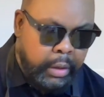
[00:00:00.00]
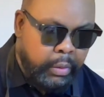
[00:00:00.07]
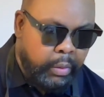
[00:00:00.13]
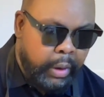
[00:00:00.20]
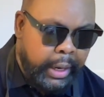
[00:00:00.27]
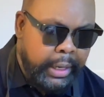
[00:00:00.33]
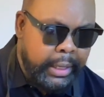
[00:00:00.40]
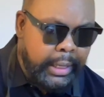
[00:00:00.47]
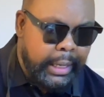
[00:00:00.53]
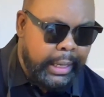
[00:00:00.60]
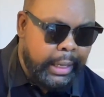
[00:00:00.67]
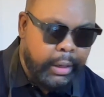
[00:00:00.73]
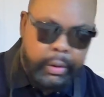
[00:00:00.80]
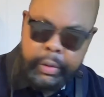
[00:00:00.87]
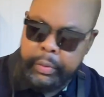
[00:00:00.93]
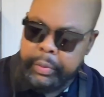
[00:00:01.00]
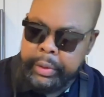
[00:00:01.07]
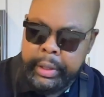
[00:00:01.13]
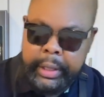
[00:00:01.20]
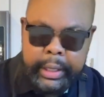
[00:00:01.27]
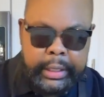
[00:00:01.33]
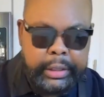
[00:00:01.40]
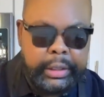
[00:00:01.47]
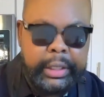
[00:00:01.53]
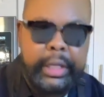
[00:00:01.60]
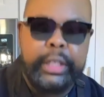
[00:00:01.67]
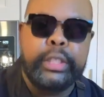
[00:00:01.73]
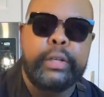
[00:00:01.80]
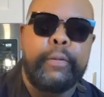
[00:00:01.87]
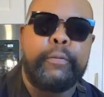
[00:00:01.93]
right now is to
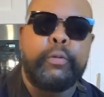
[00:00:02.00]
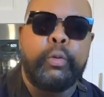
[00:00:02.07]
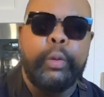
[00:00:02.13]
get you